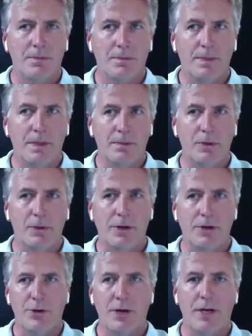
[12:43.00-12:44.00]
people who
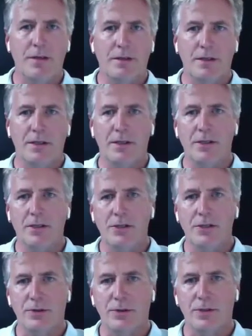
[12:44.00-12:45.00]
are trained in
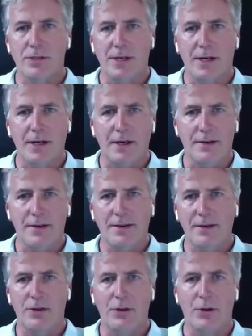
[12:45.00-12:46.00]
industrial design
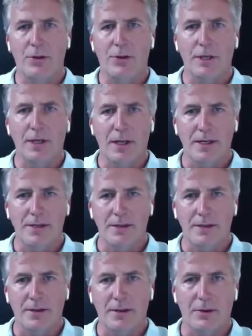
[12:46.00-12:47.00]
don't realize
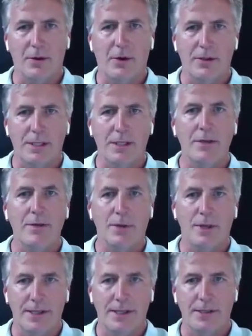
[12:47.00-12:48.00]
it or didn't
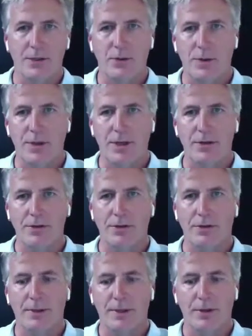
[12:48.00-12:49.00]
realize it 20 years
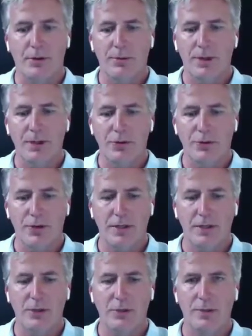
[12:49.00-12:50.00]
ago, but they were being
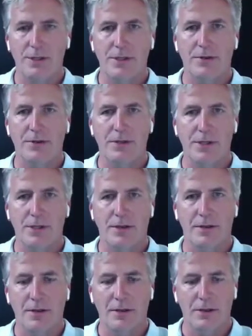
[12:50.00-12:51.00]
trained in human-centered design
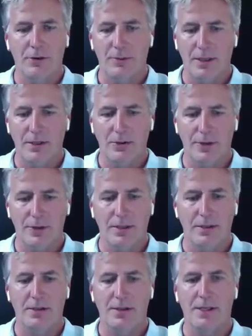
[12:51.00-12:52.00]
and they were being
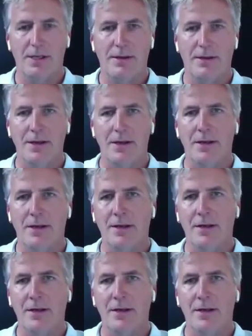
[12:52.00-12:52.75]
trained in design thinking.